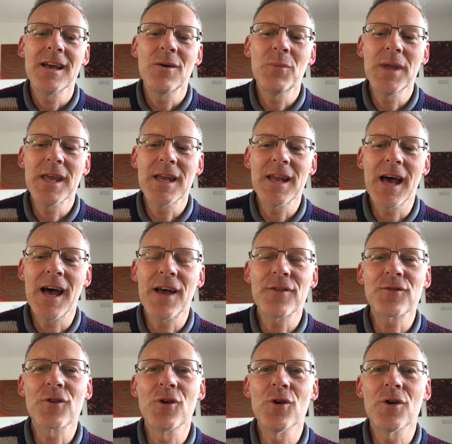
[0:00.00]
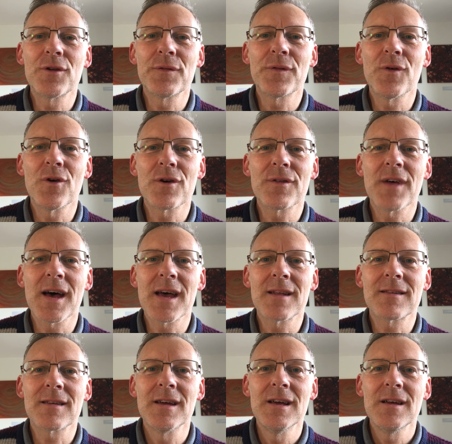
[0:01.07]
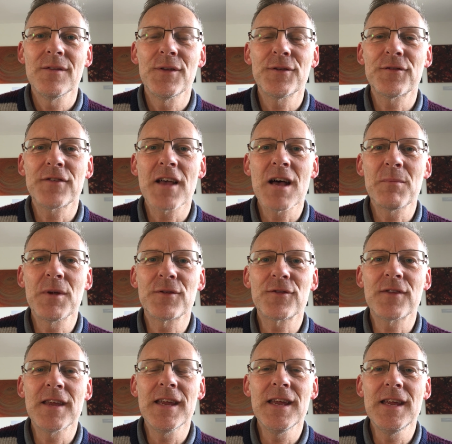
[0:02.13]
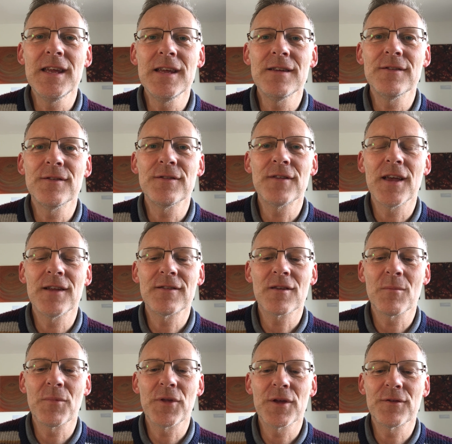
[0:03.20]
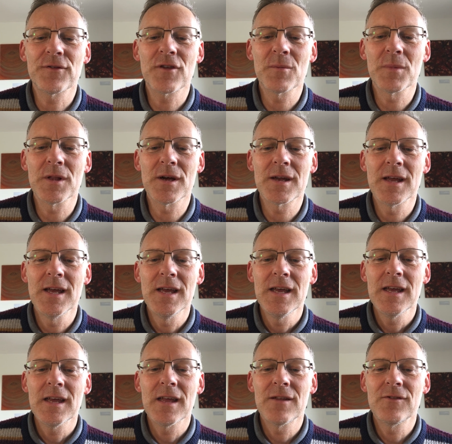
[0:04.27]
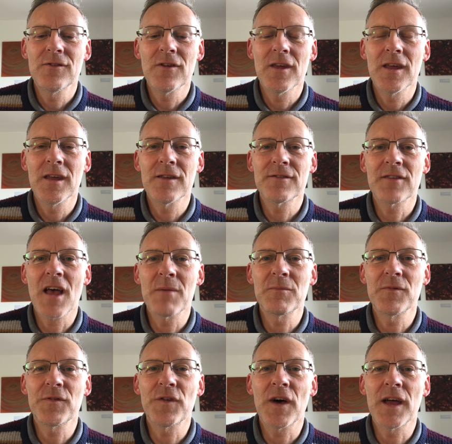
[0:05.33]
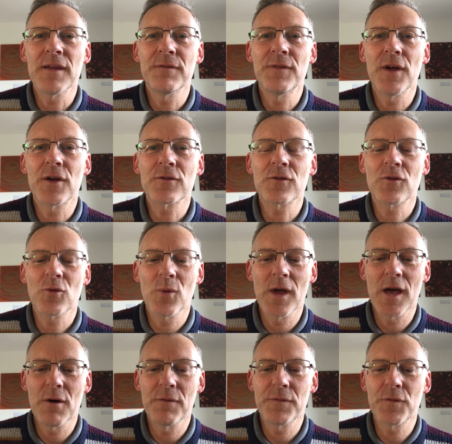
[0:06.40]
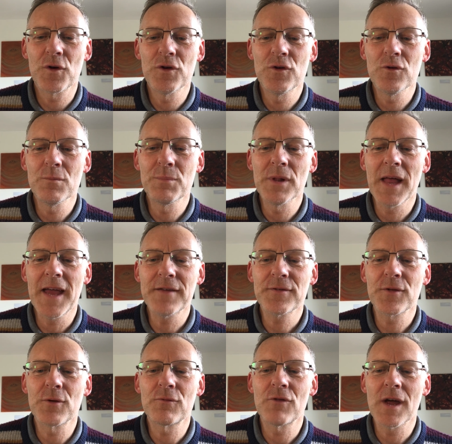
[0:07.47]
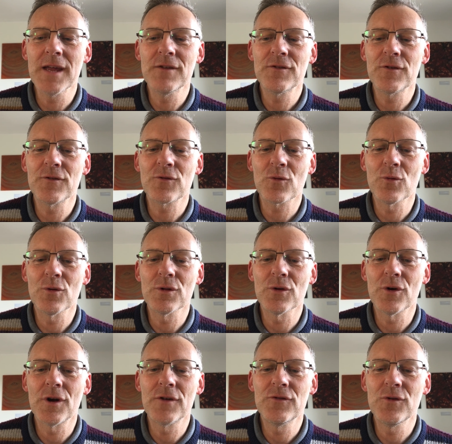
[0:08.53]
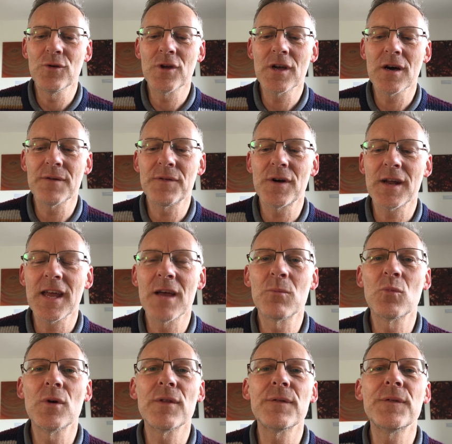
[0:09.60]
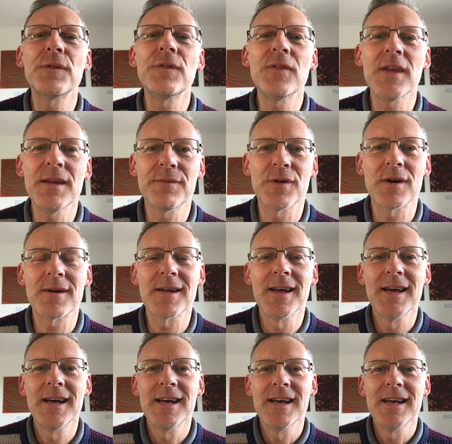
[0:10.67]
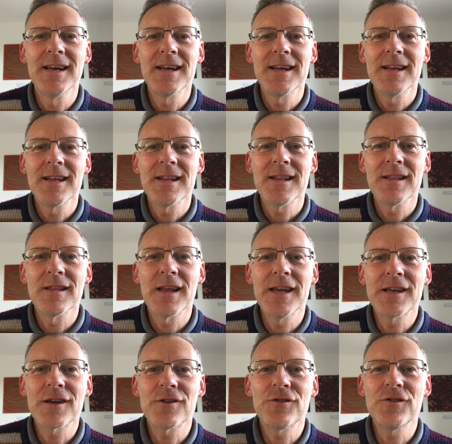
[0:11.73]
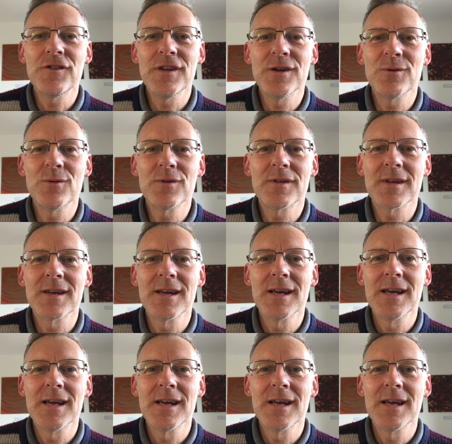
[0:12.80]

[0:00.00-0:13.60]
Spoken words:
And we can ask God for that. The psalmist, he said something similar in Psalm 5, verse 12, "For you bless the righteous, O Lord, you cover him with favour like a shield."